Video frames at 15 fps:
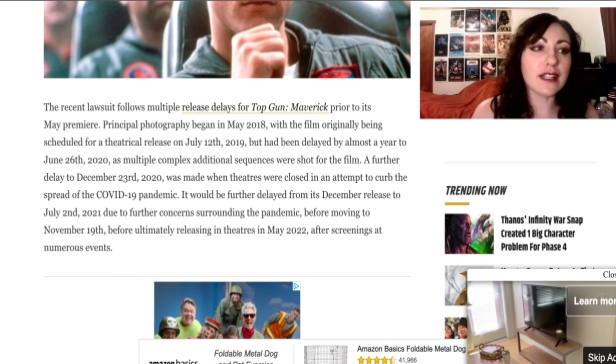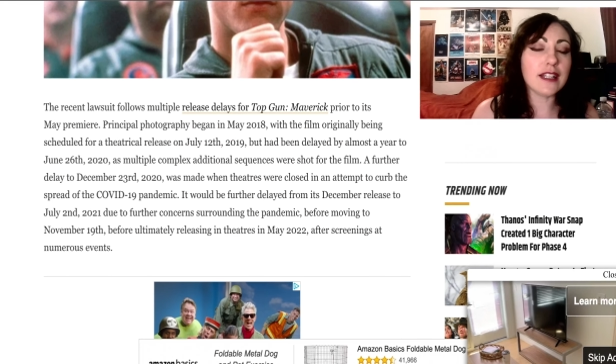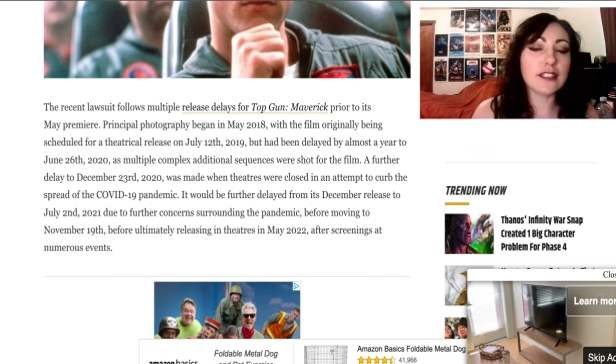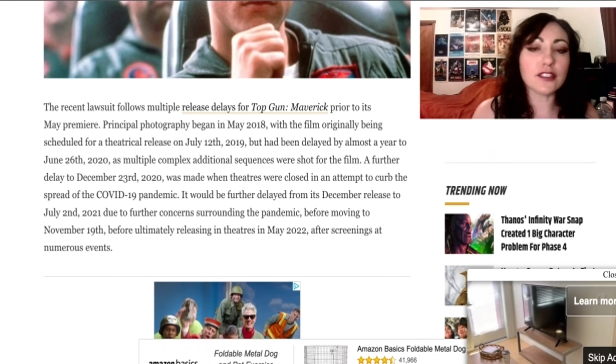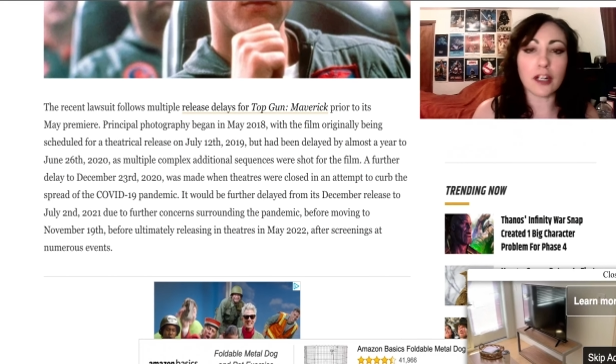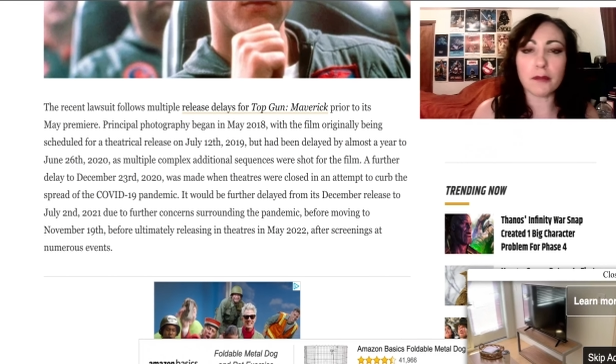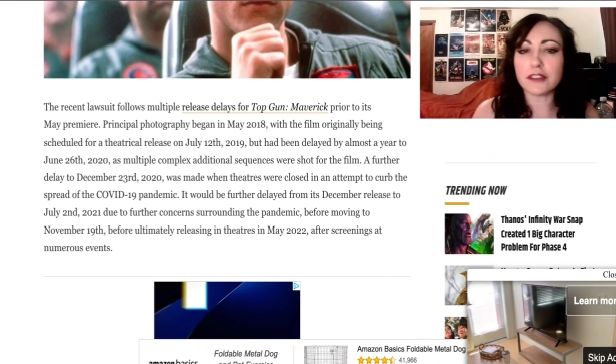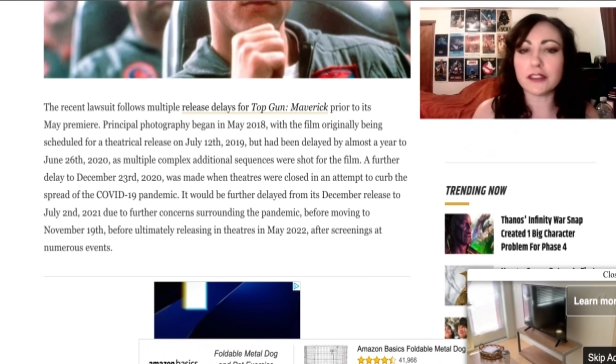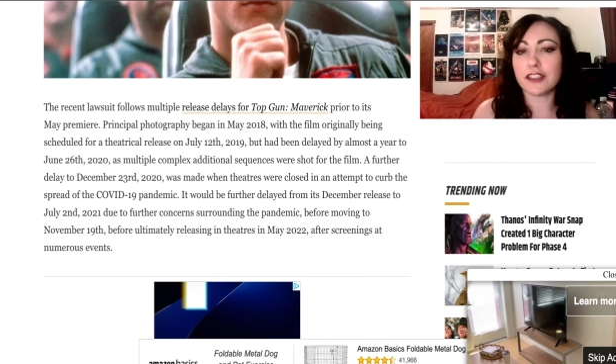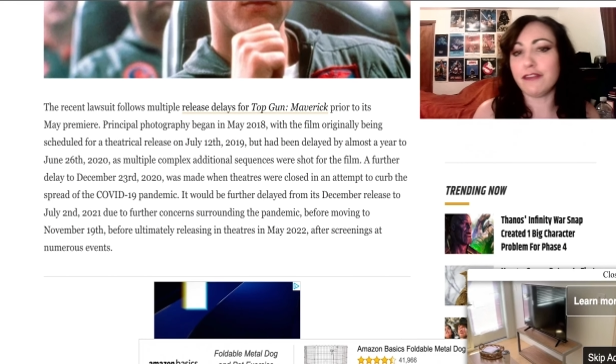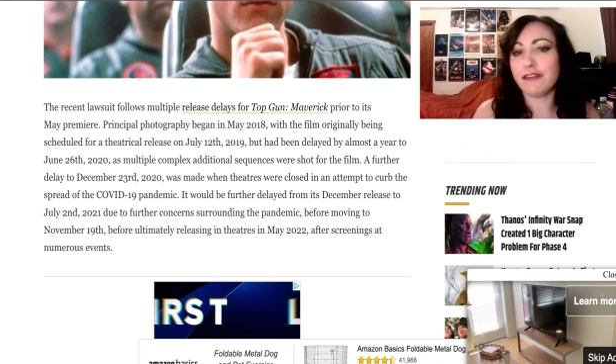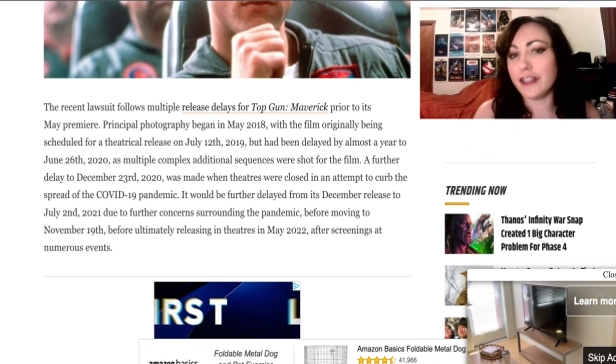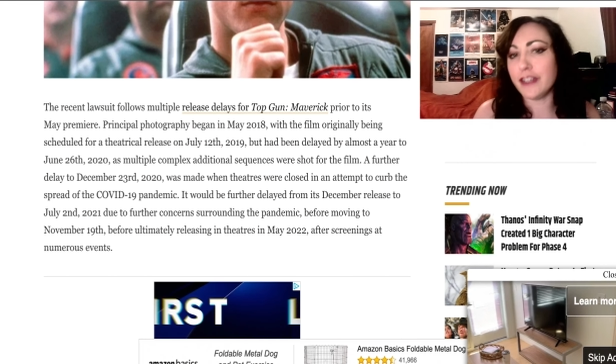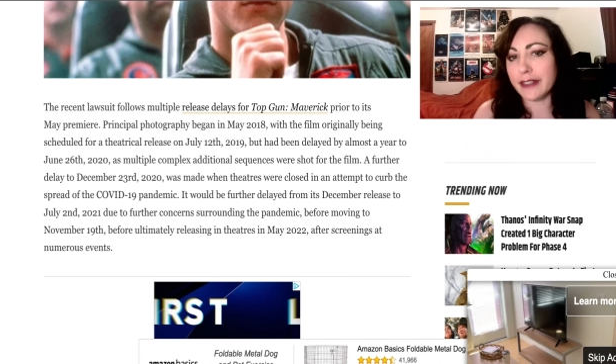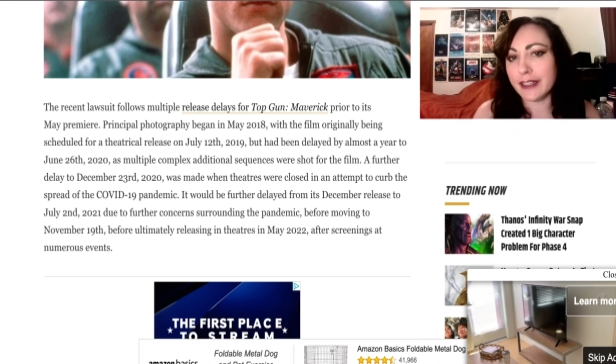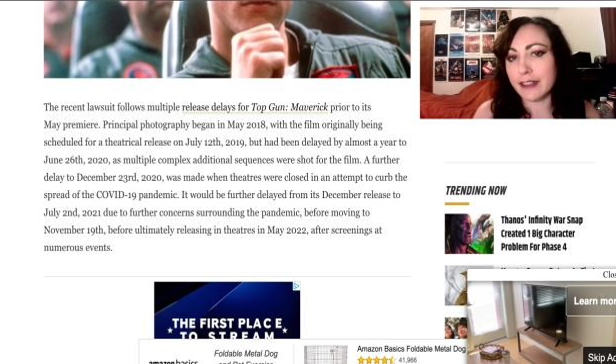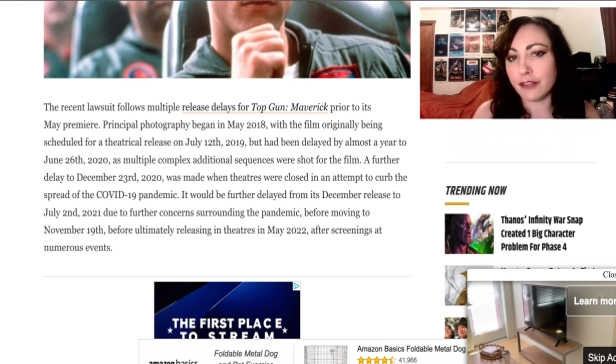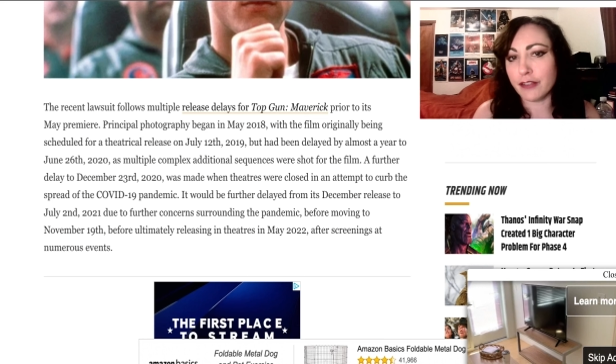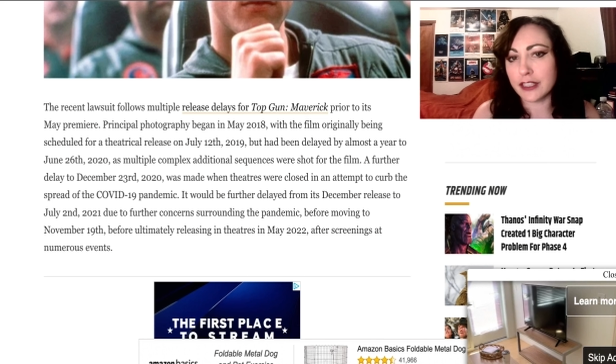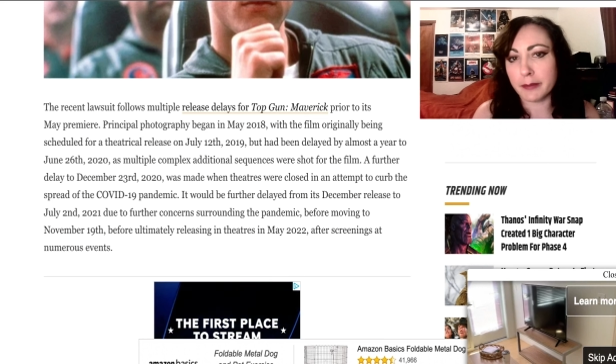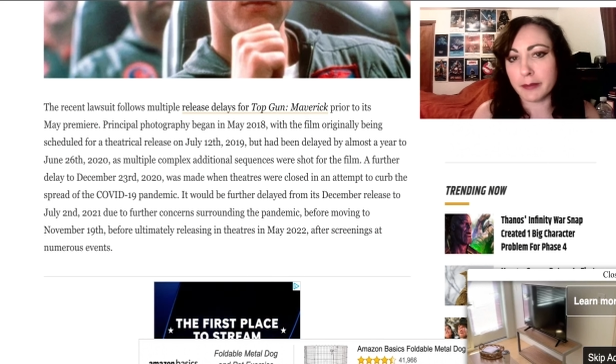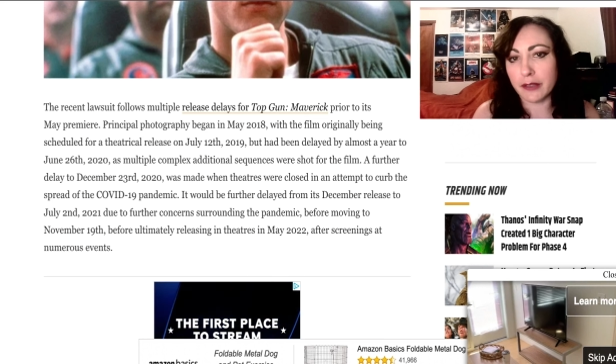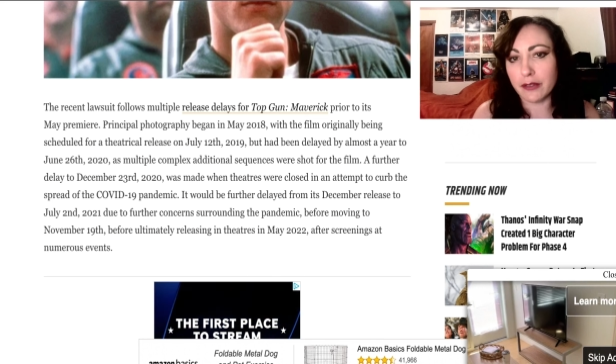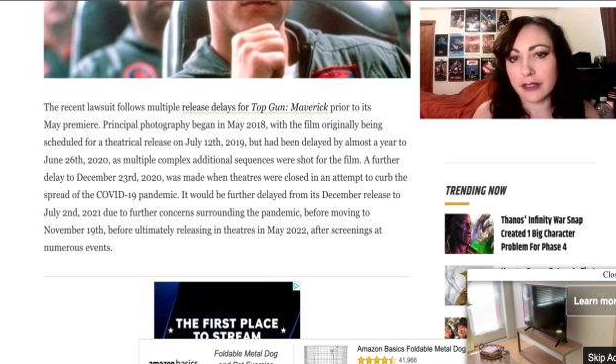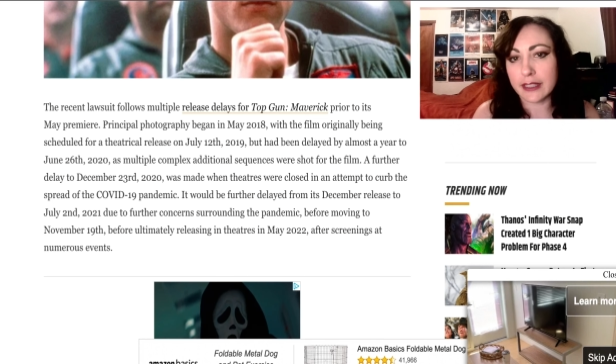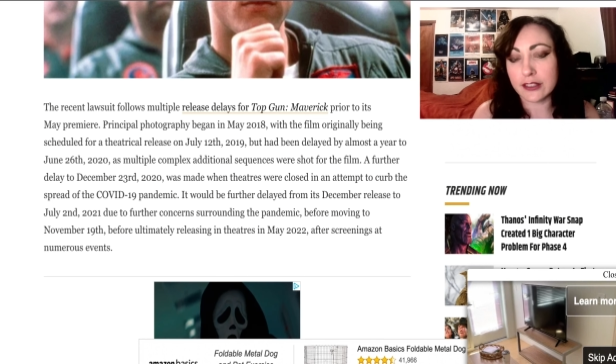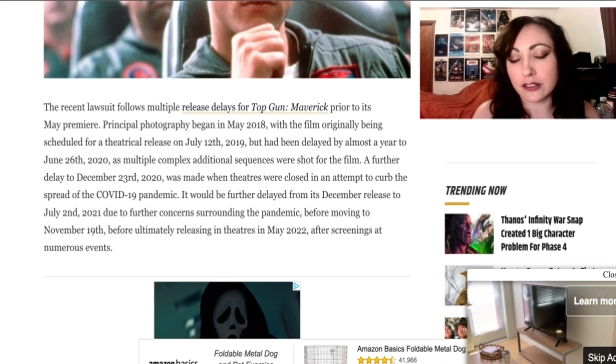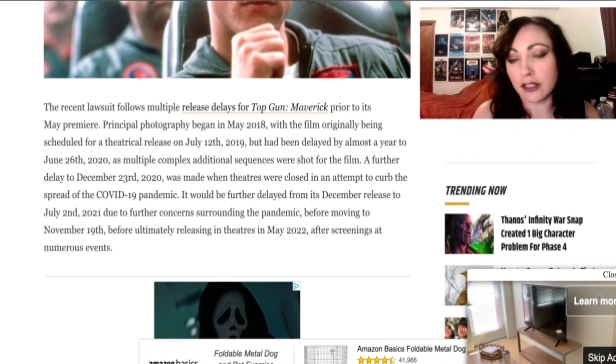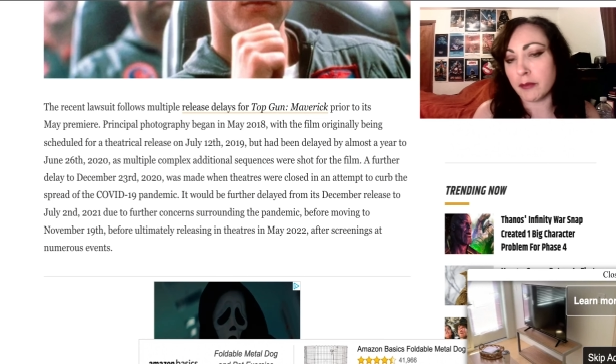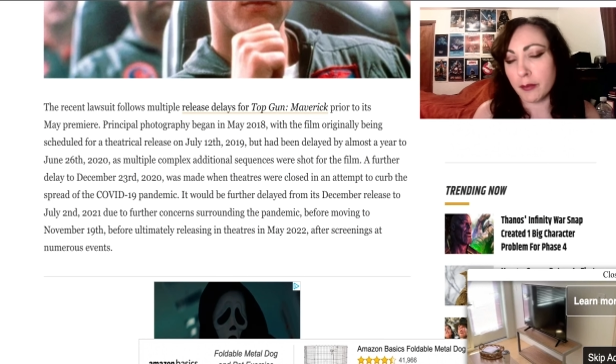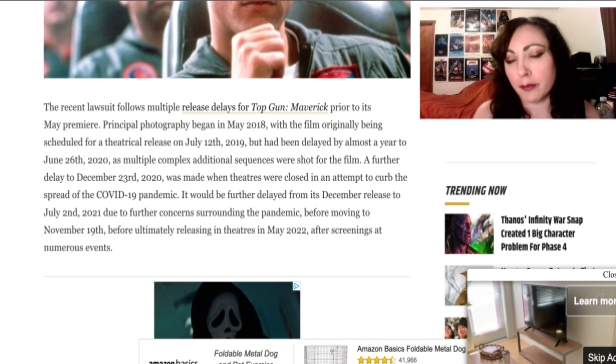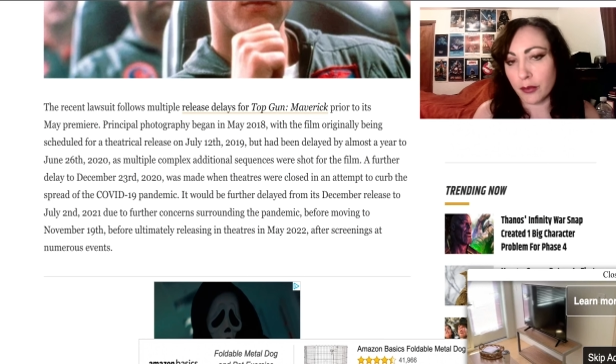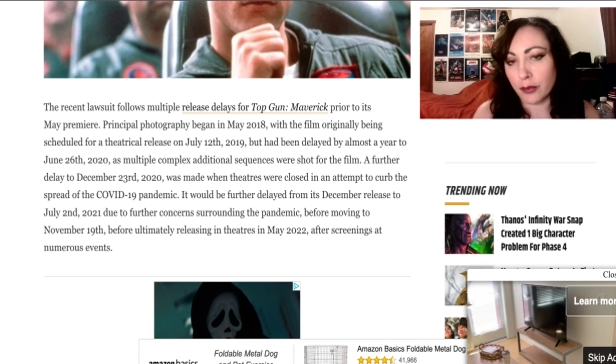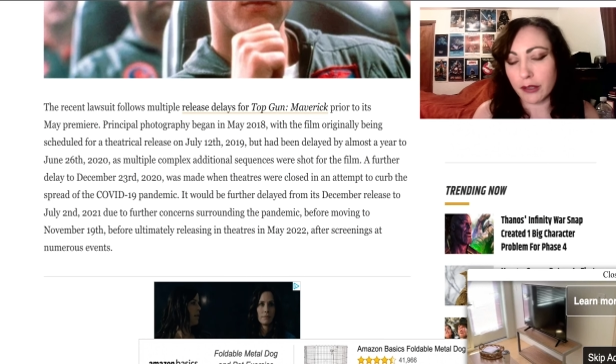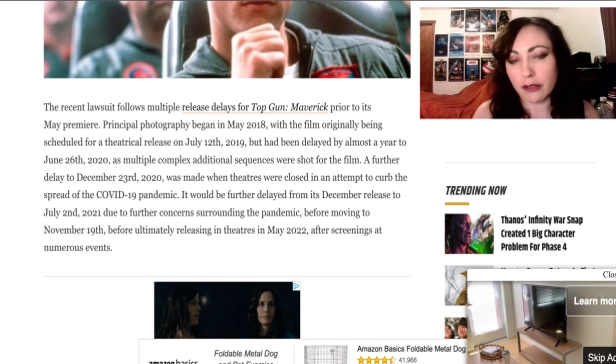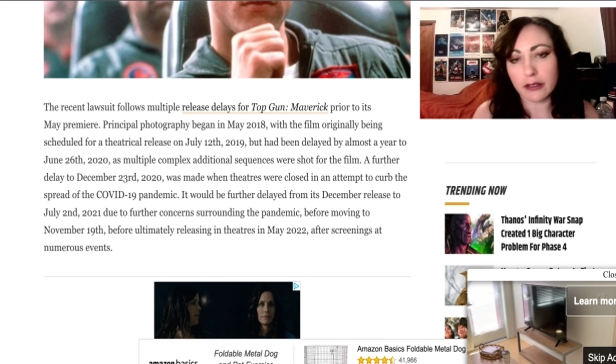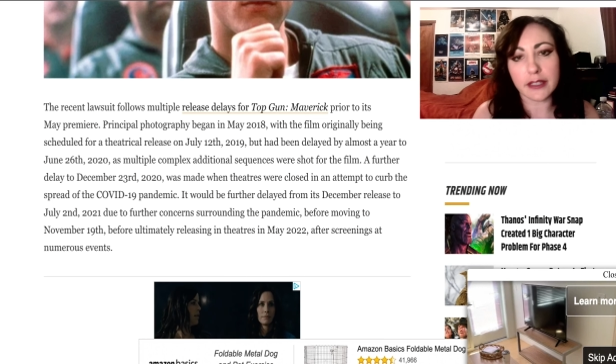it's almost fitting for it to be released on Memorial